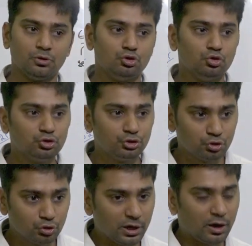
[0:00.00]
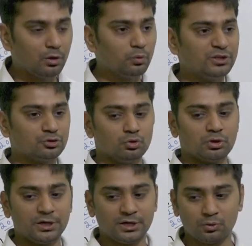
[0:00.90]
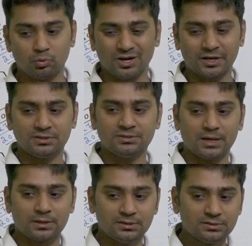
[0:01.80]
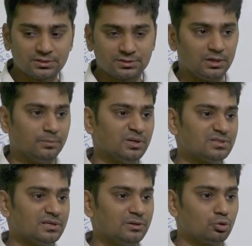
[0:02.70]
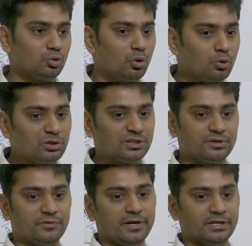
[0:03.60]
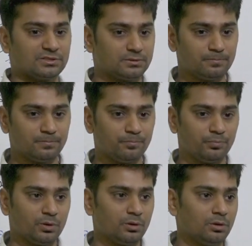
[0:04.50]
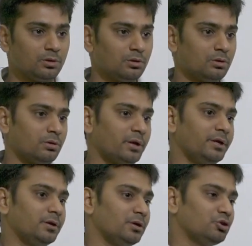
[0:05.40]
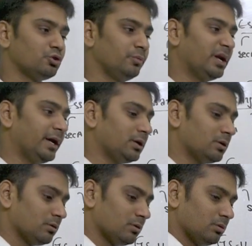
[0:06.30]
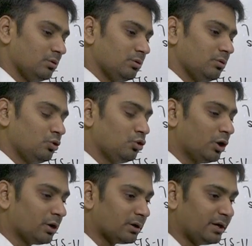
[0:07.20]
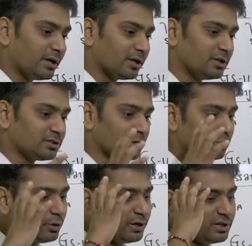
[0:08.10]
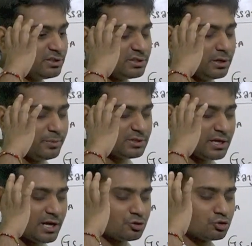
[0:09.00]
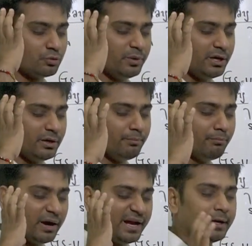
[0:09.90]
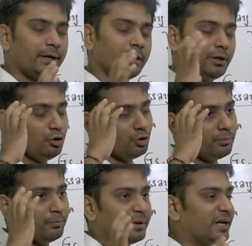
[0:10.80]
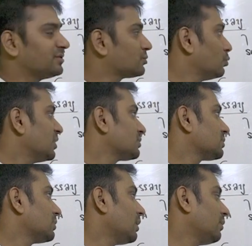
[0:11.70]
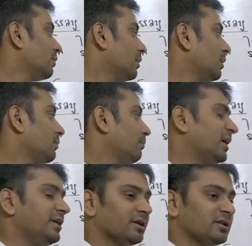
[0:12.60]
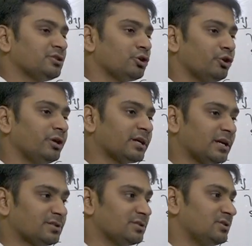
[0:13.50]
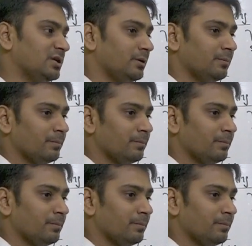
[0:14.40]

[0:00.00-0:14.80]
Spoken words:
You should always look at it, what exactly is the syllabus throughout the 7 days, right? It should be like your internal security syllabus has to be imbibed in your brains once my internal security class is done.